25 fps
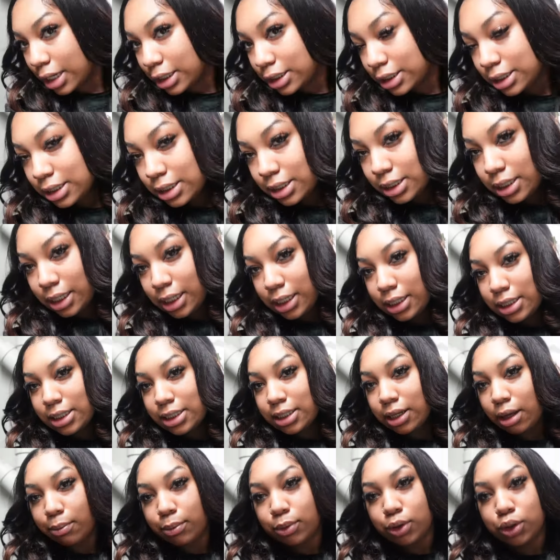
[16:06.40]
I just did
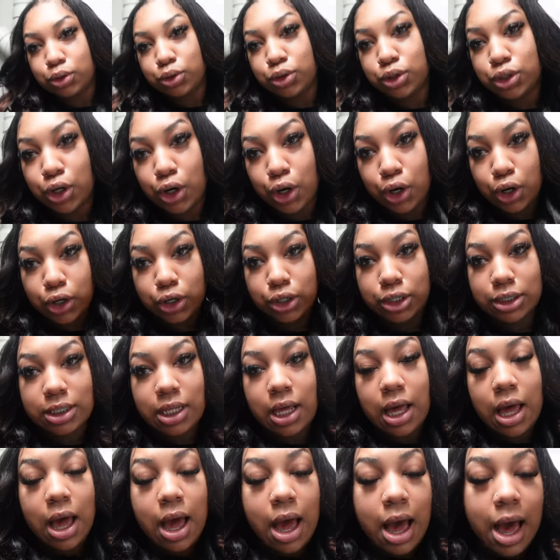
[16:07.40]
some loose curls.
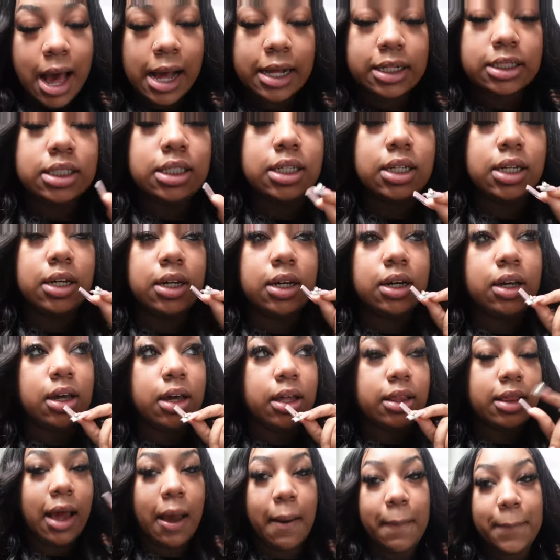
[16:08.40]
I took
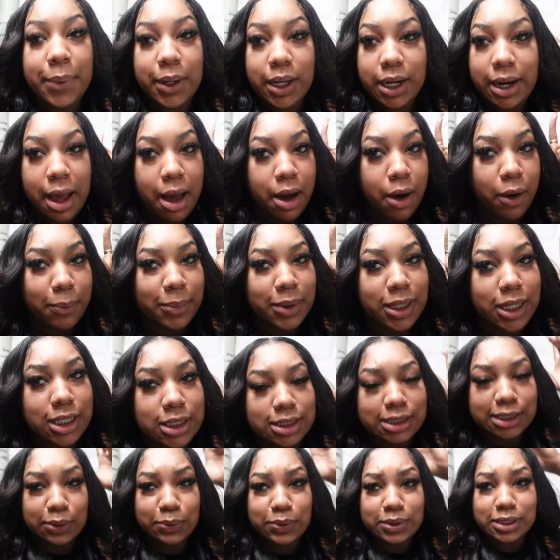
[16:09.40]
that bun out
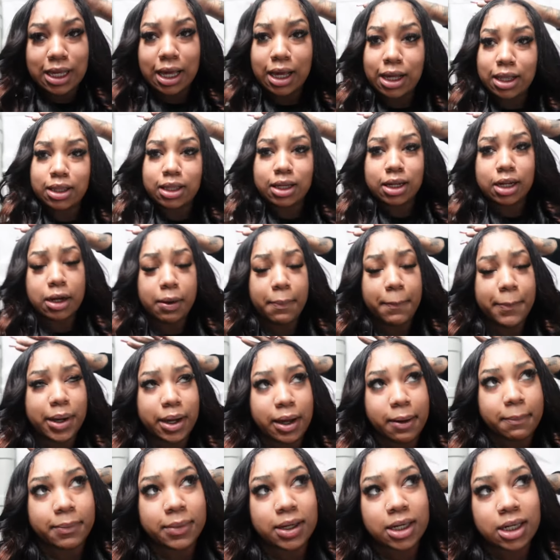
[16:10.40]
because it was ugly,
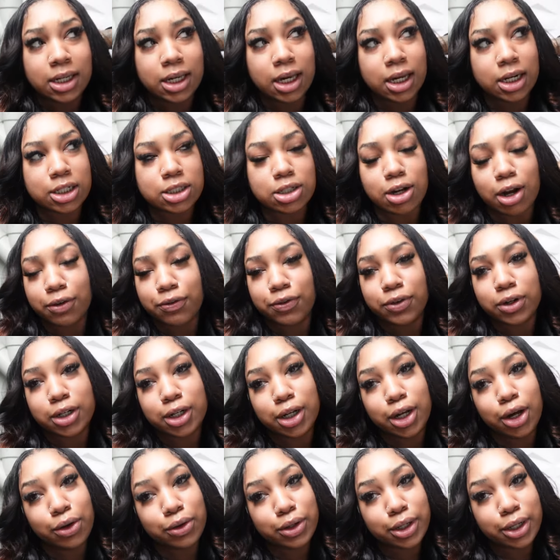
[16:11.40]
but me and Candace are finna
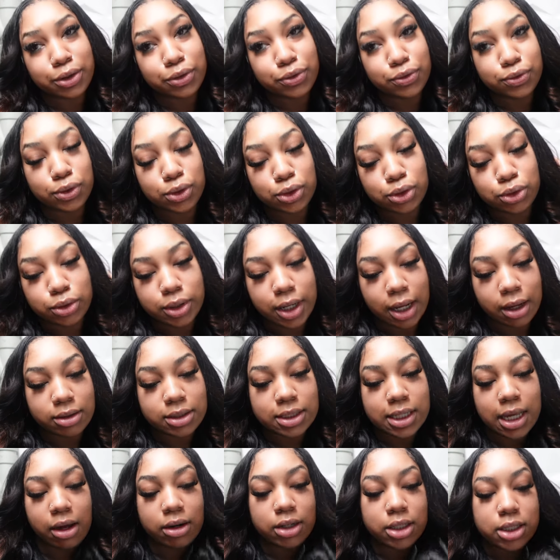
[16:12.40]
go get food
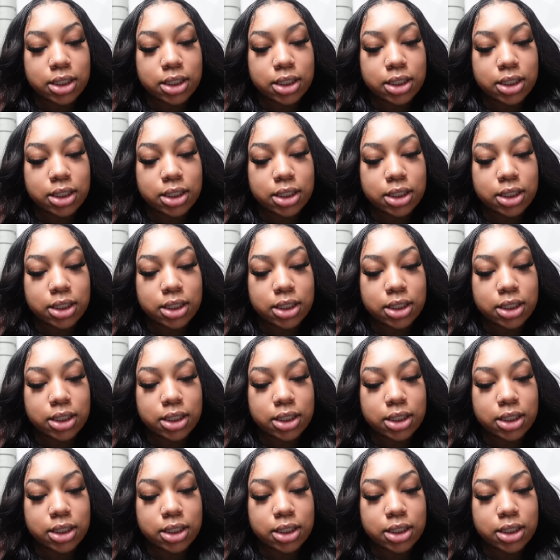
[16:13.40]
downtown.